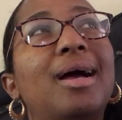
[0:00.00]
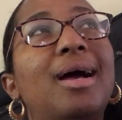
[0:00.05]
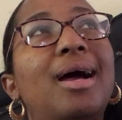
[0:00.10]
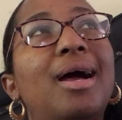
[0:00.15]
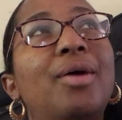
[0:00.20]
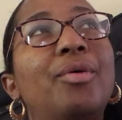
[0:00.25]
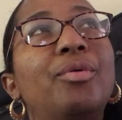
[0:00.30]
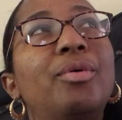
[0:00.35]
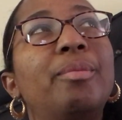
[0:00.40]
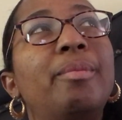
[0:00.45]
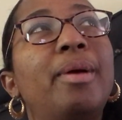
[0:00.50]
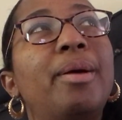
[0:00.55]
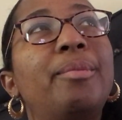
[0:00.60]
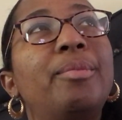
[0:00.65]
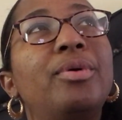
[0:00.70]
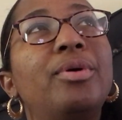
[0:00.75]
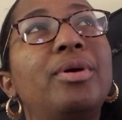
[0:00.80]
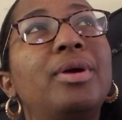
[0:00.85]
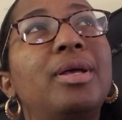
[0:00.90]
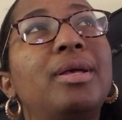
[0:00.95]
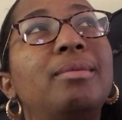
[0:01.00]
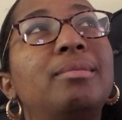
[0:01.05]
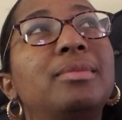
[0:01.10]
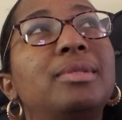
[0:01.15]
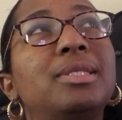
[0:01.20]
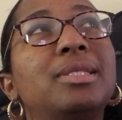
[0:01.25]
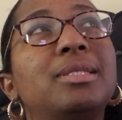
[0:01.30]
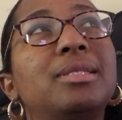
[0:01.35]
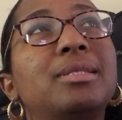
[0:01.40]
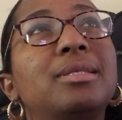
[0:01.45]
I remember him,
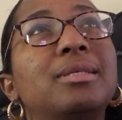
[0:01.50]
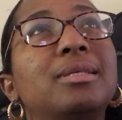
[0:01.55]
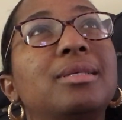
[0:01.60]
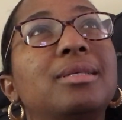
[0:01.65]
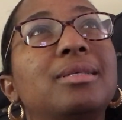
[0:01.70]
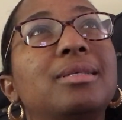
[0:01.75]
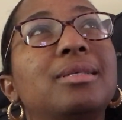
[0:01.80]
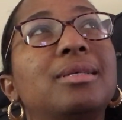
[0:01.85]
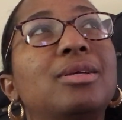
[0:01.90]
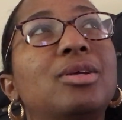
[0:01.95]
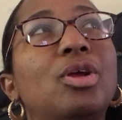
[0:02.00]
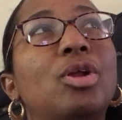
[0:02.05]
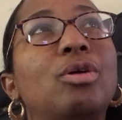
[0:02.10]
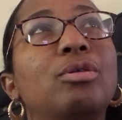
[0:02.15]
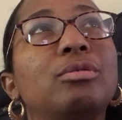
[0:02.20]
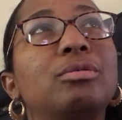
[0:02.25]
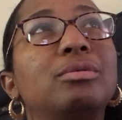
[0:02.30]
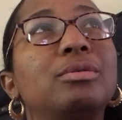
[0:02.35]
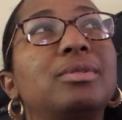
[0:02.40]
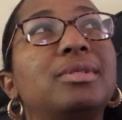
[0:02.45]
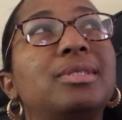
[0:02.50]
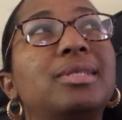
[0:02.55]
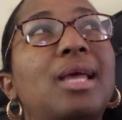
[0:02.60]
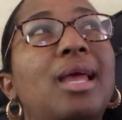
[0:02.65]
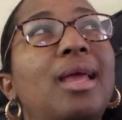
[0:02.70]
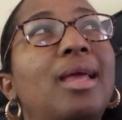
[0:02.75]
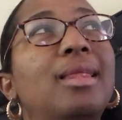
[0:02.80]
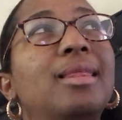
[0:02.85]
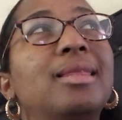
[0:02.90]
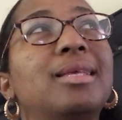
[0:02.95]

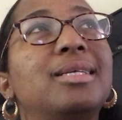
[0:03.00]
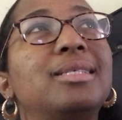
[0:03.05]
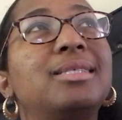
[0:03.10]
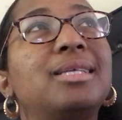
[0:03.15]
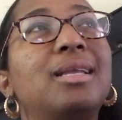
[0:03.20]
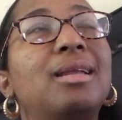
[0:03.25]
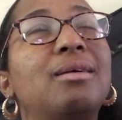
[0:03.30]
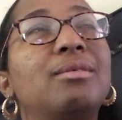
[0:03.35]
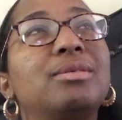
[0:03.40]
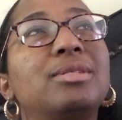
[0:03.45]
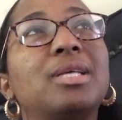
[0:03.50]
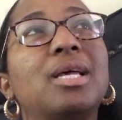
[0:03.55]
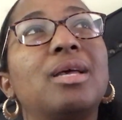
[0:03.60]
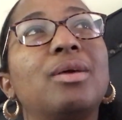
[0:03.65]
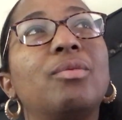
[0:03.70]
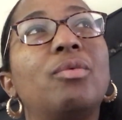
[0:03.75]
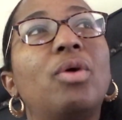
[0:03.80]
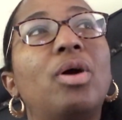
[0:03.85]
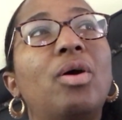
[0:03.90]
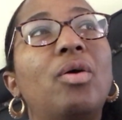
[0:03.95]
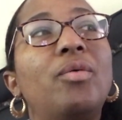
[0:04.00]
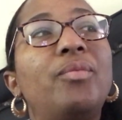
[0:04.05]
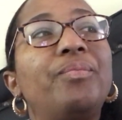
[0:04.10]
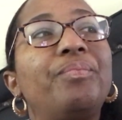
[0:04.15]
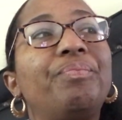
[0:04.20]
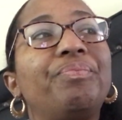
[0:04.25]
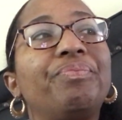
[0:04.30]
saying this, and I was like, "Well,